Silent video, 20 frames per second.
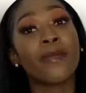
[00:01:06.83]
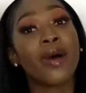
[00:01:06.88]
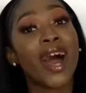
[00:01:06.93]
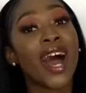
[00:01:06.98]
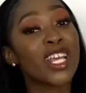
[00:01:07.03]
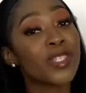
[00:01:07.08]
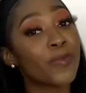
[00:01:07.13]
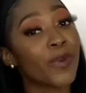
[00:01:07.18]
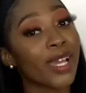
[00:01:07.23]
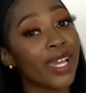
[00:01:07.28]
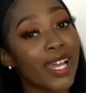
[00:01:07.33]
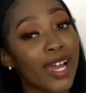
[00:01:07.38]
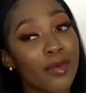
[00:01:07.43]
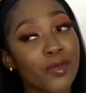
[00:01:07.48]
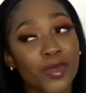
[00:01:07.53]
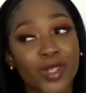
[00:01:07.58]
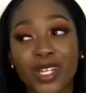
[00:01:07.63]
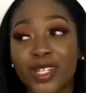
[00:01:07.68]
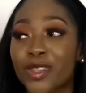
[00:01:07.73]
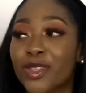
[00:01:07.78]
my husband
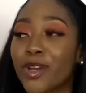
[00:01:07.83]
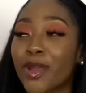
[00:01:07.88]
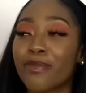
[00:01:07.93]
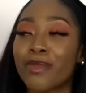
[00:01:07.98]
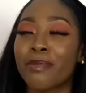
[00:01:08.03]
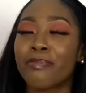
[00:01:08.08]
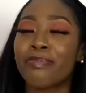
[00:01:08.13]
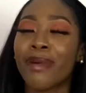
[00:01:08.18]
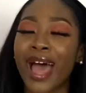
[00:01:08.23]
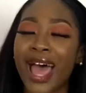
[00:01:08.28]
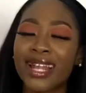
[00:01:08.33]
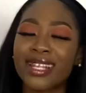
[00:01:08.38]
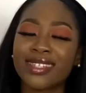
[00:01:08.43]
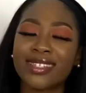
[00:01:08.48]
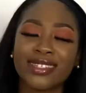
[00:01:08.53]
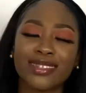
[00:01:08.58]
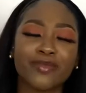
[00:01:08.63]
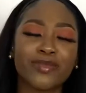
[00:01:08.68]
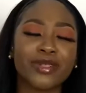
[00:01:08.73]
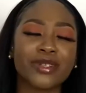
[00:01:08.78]
comes, he needs to throw me a
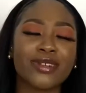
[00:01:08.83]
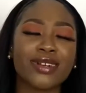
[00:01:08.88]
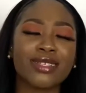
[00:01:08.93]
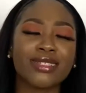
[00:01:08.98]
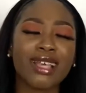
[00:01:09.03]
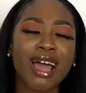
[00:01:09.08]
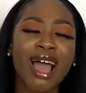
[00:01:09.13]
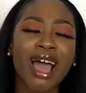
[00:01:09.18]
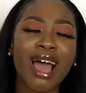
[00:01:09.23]
party because